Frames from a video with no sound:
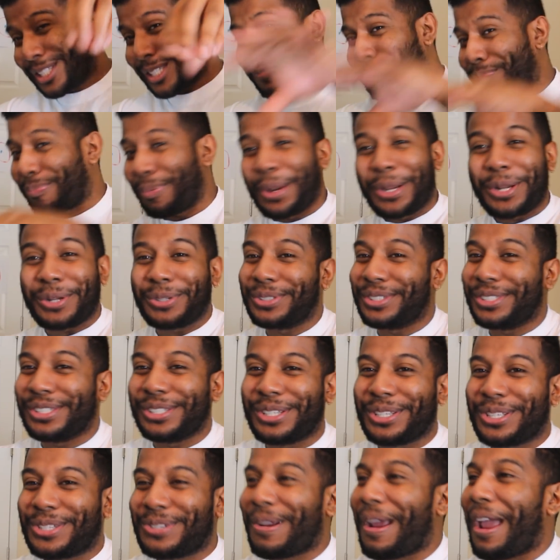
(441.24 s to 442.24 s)
sprinkle
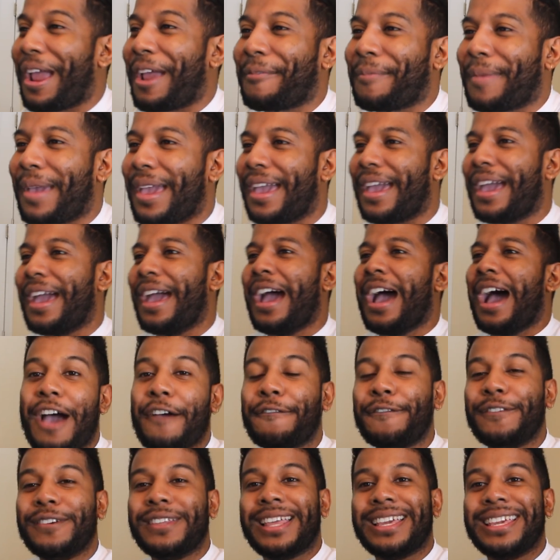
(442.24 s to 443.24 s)
to the track, man. I
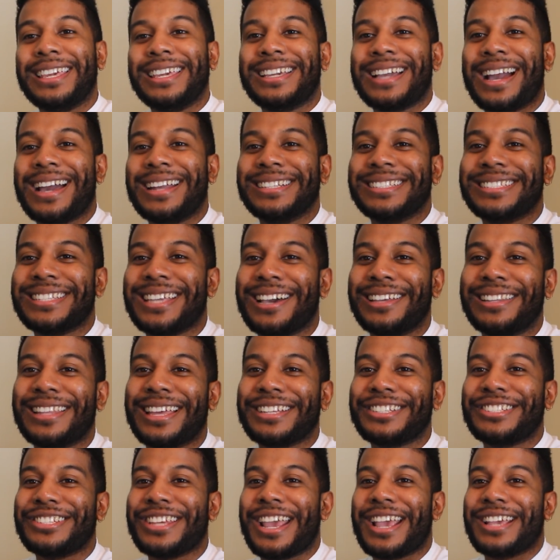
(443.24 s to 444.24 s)
feel like he kind of sounded
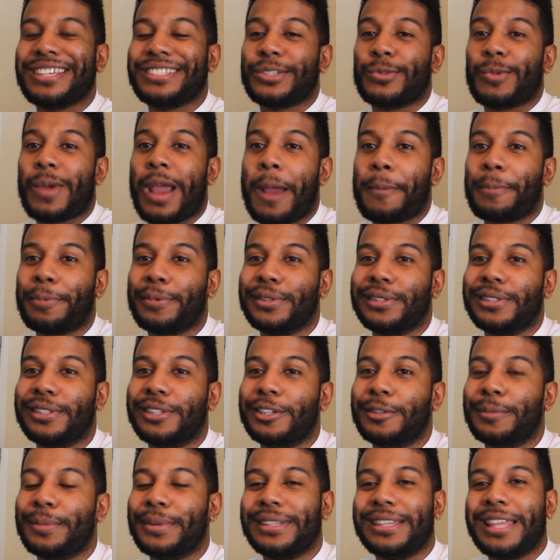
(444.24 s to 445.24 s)
like Chance the Rapper a
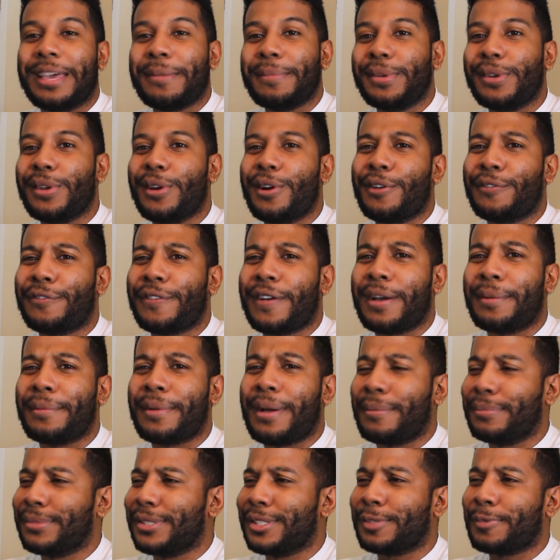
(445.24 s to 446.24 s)
little bit. Let me know if
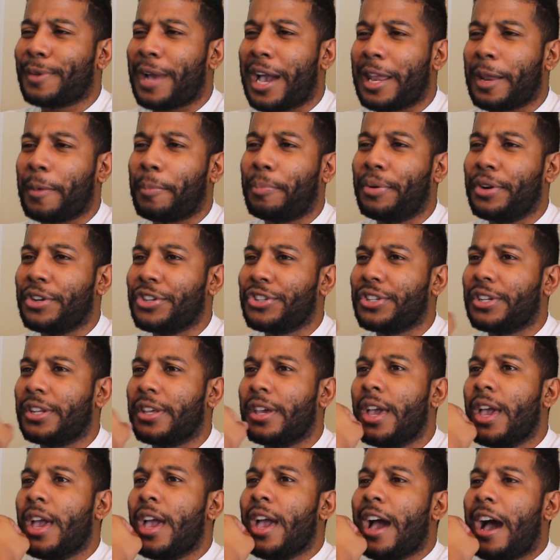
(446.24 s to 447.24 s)
I'm just kind of pushing
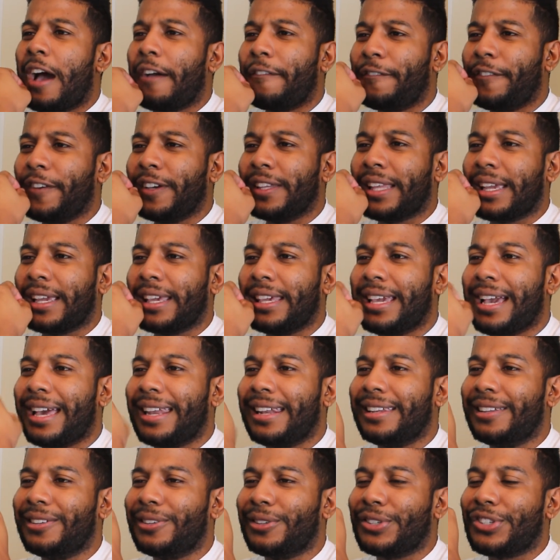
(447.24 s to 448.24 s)
it. I feel like he
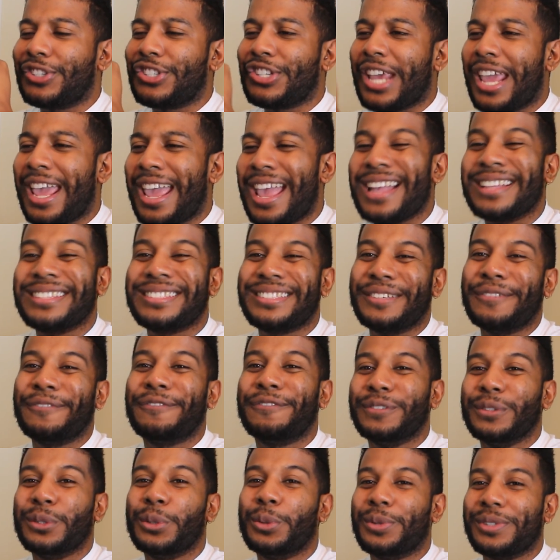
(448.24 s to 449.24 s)
got a little Chance
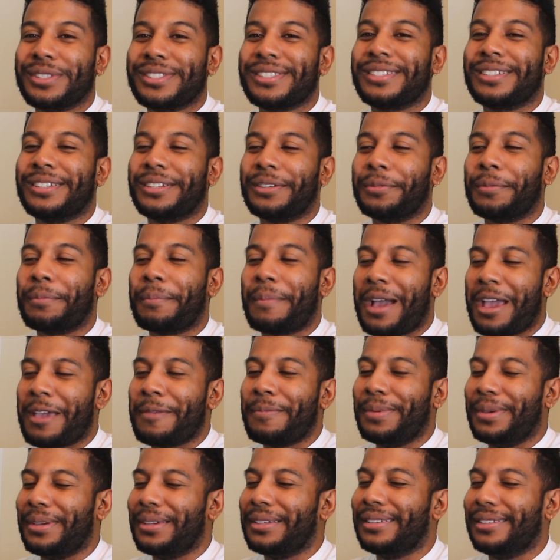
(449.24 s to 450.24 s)
influence in him.
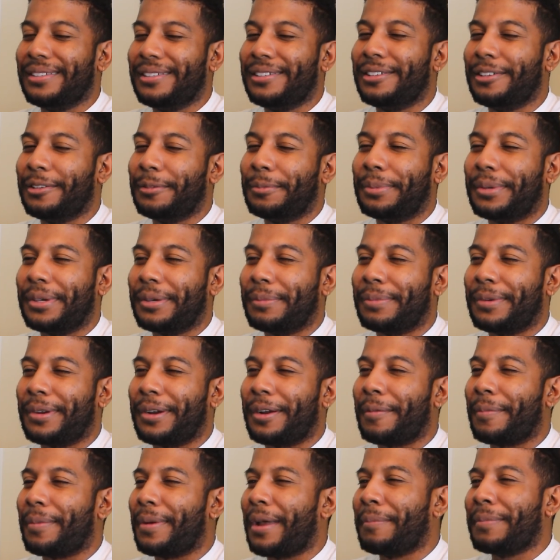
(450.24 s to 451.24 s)
Might be a little bit
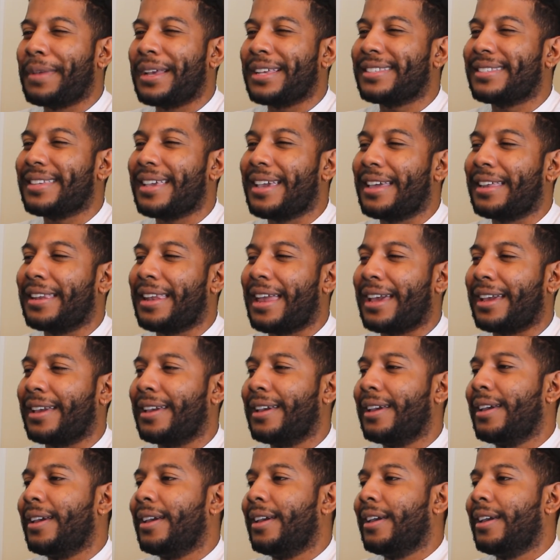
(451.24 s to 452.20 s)
there, but I'm not saying like